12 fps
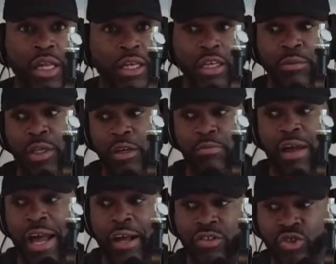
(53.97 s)
Like, give me the
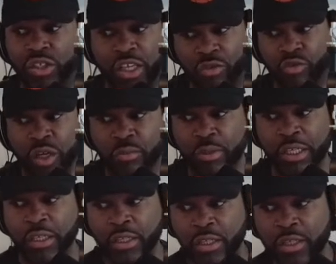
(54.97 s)
max or get rid of
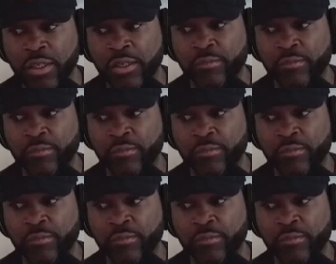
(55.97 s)
me.